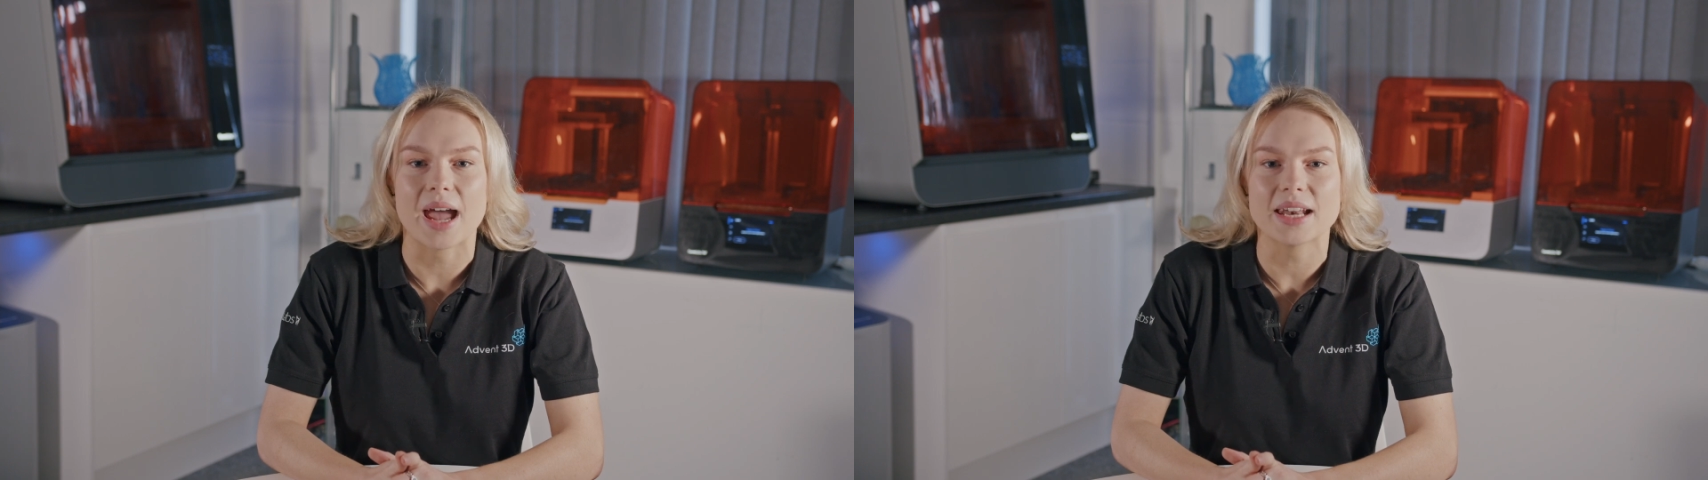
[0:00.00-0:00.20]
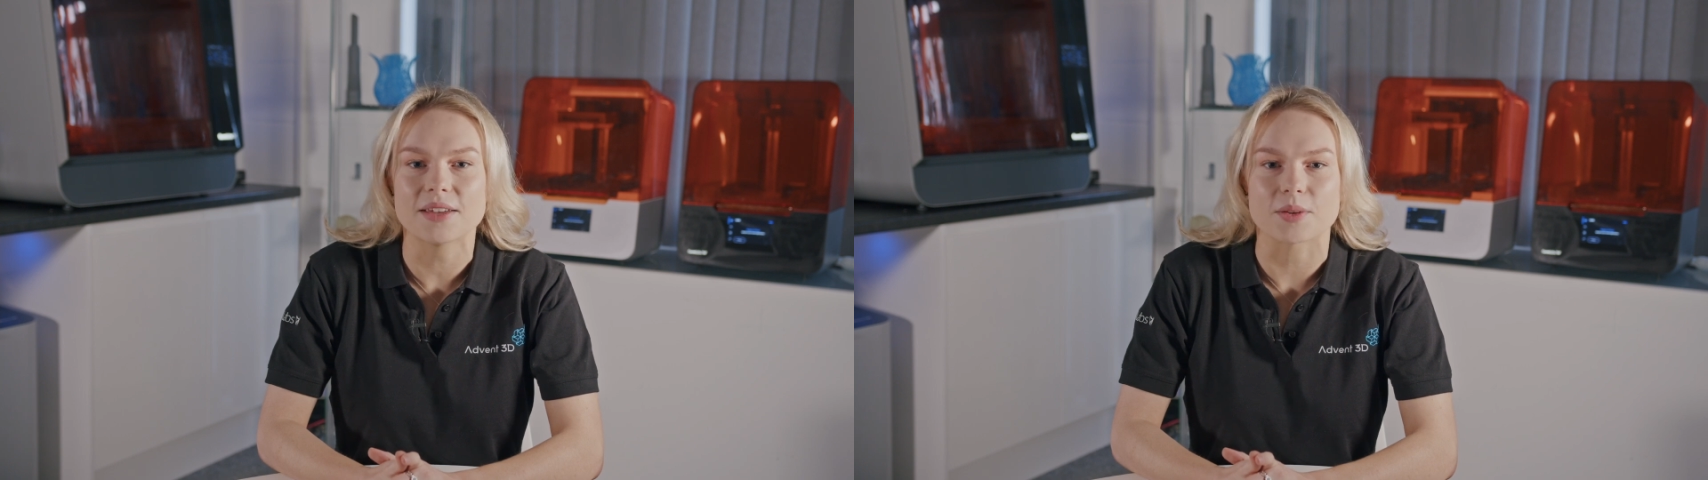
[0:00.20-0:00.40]

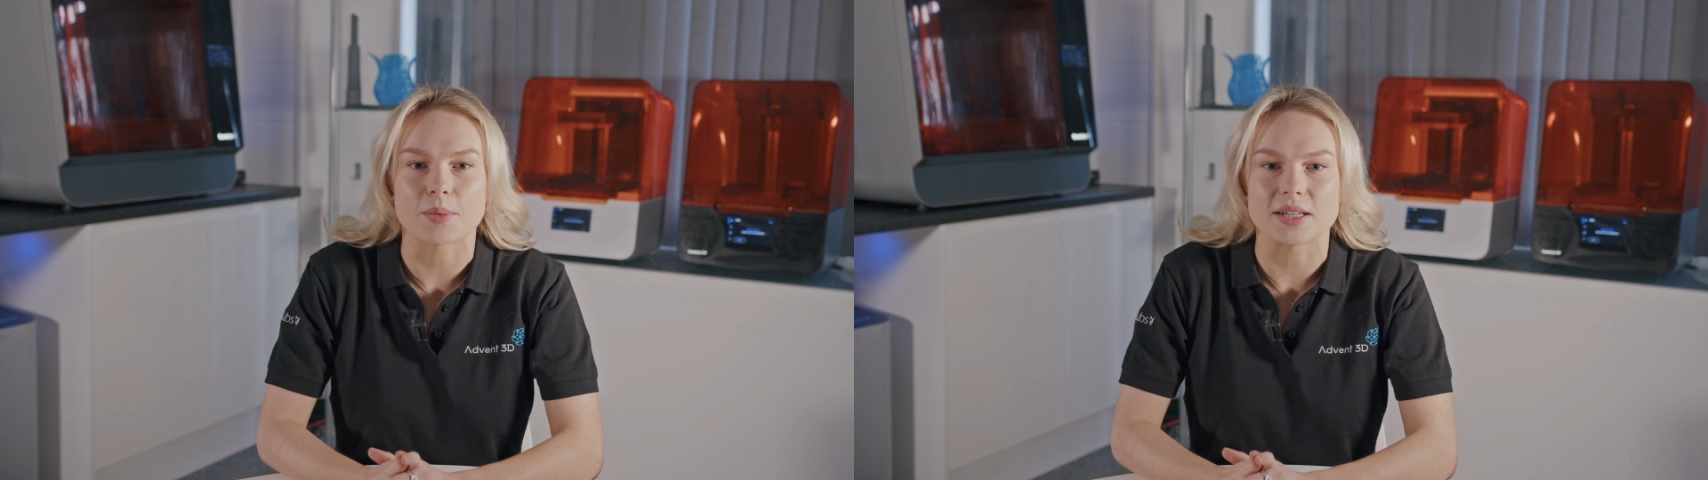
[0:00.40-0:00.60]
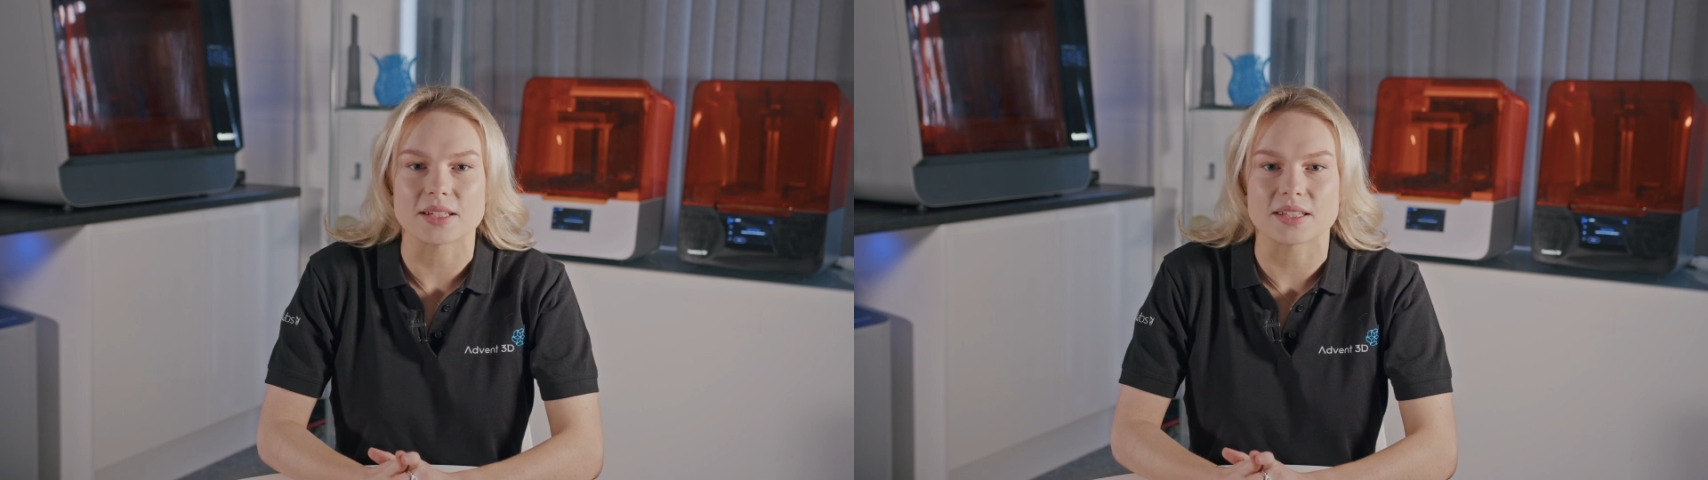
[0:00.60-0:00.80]
any of the
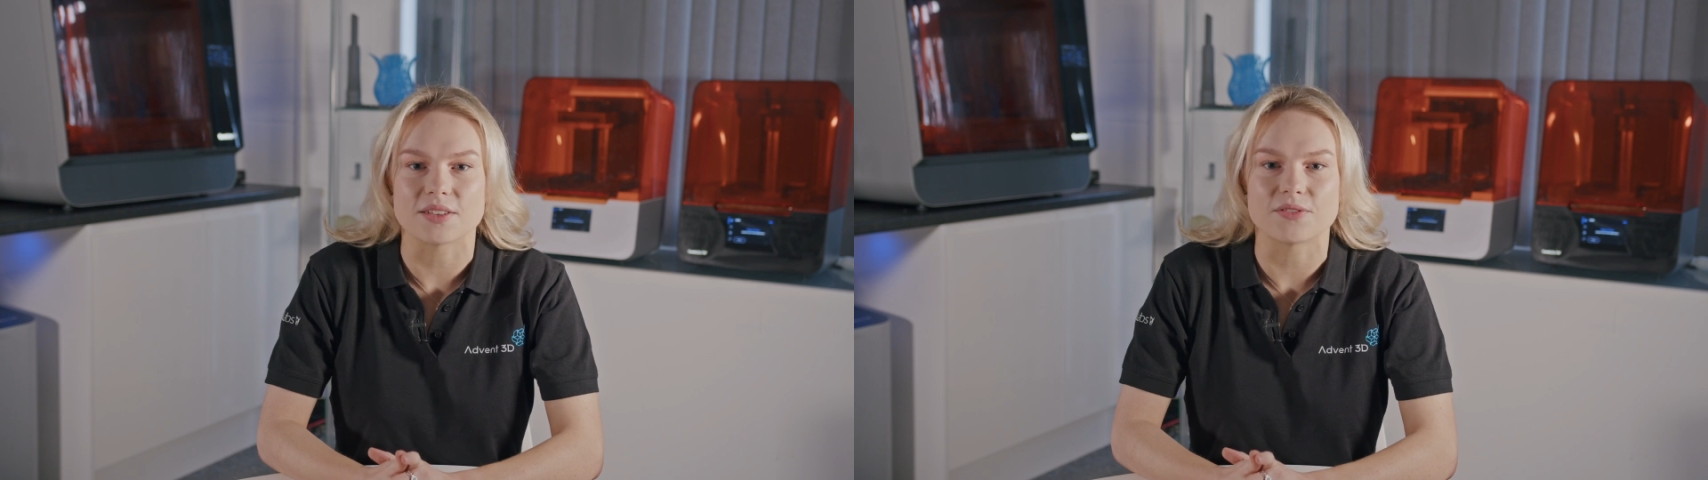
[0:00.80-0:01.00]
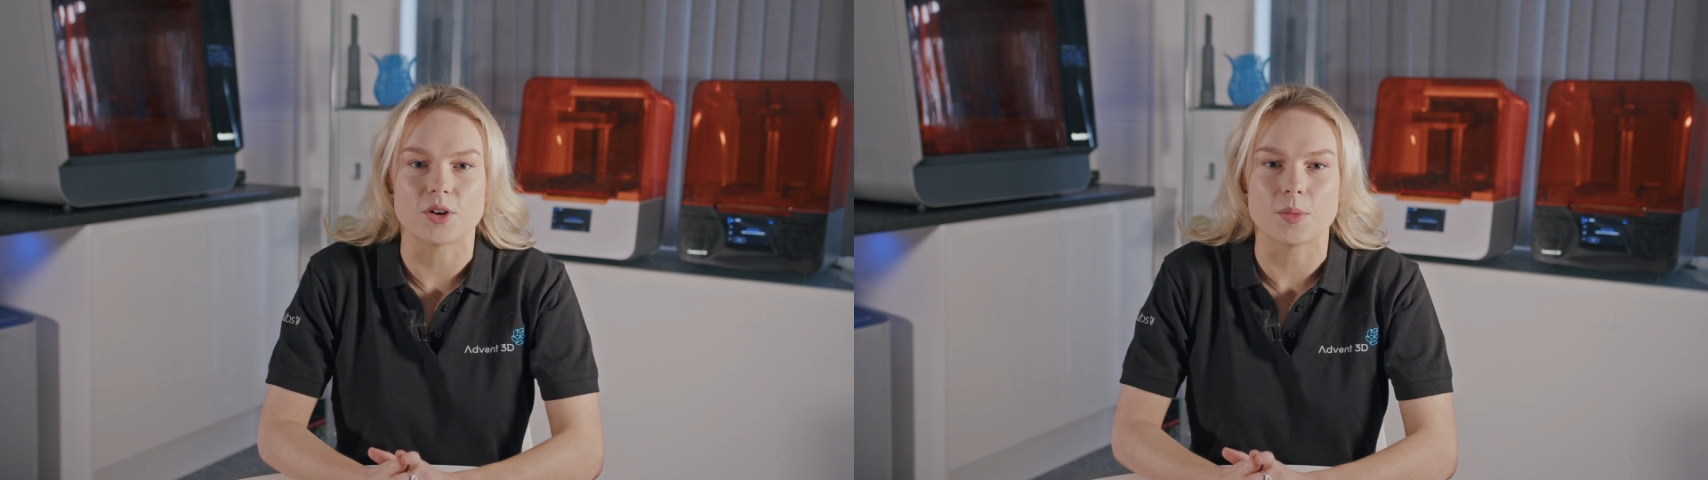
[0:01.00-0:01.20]
printers in
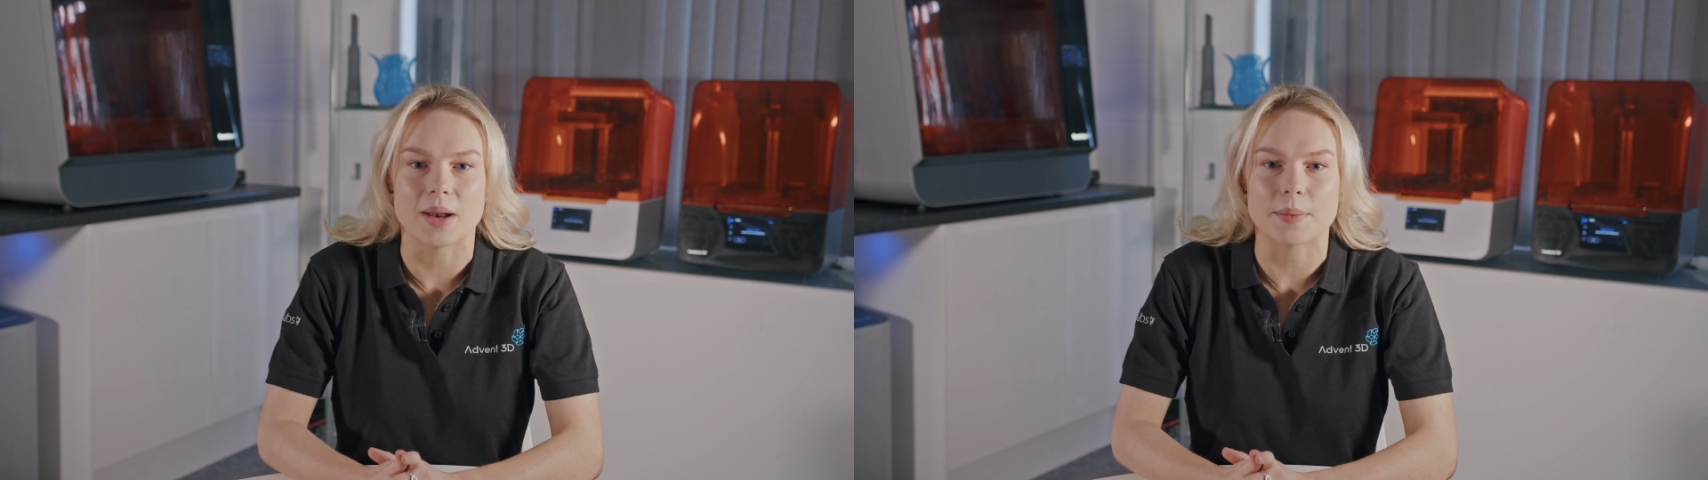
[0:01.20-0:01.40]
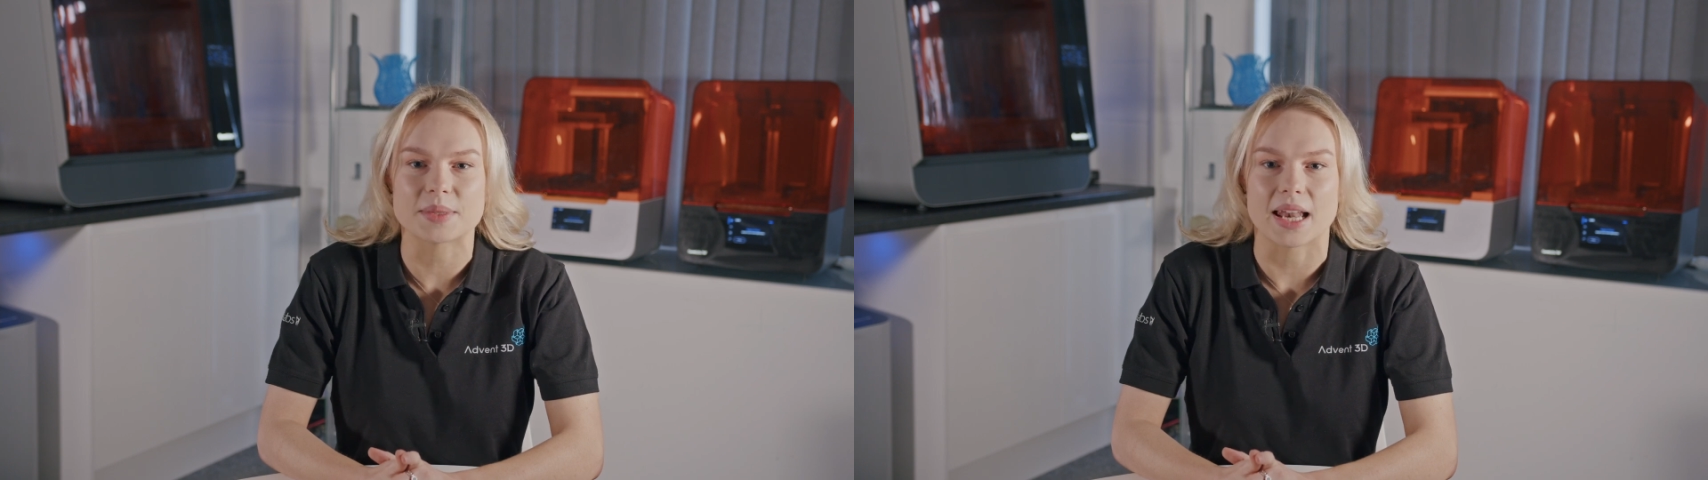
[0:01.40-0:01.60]
the
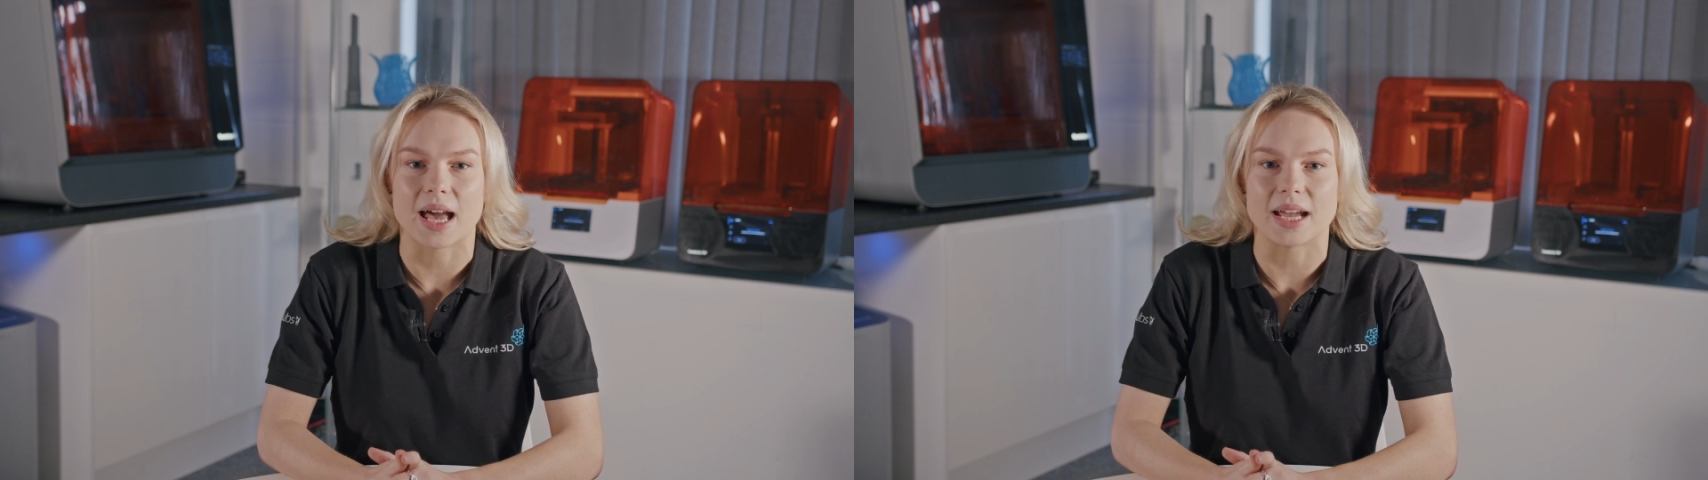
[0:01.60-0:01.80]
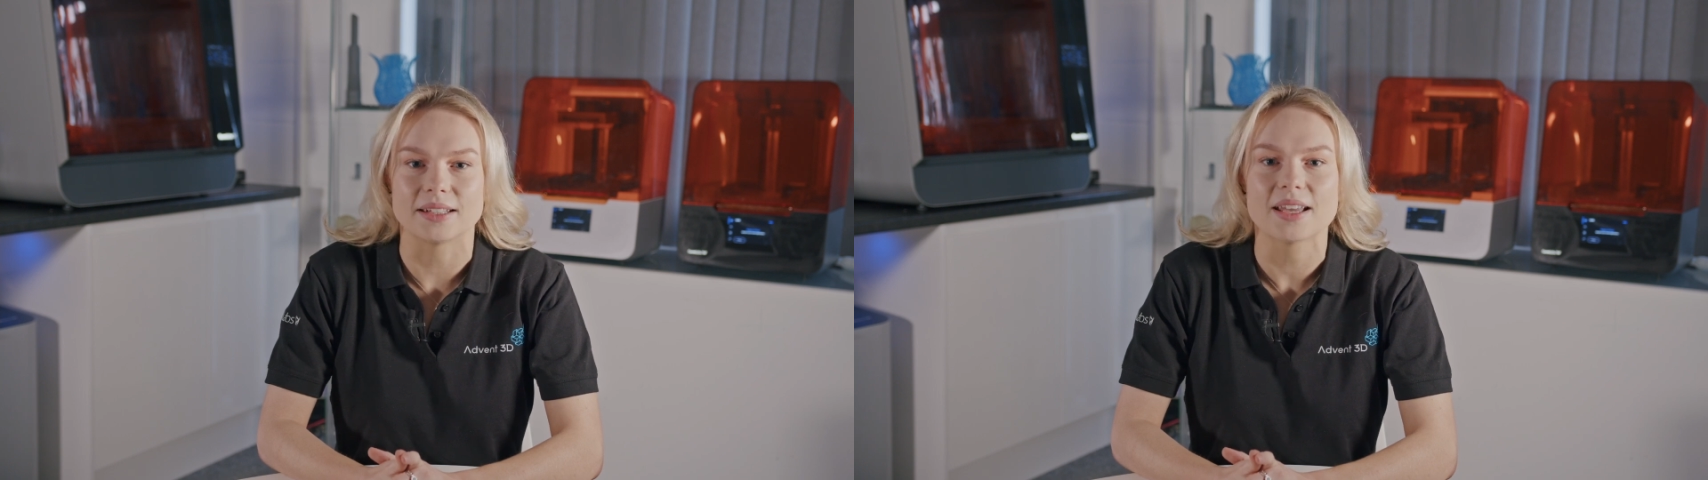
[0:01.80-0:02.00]
Formlabs
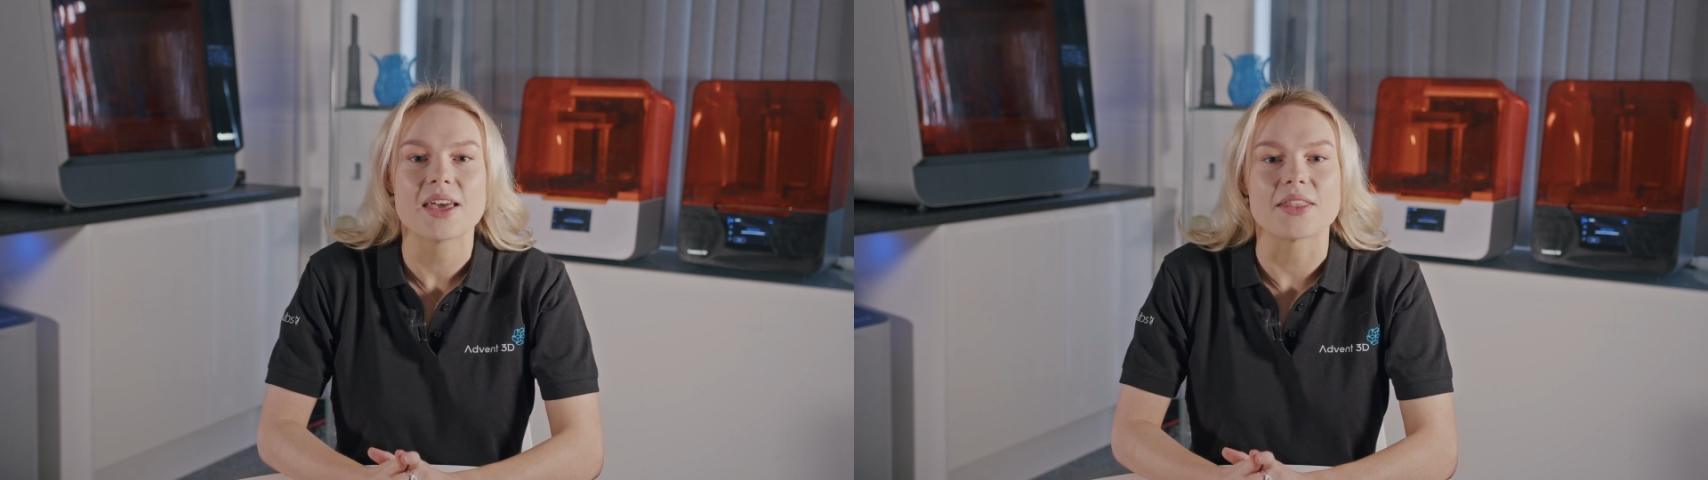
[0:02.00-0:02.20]
line,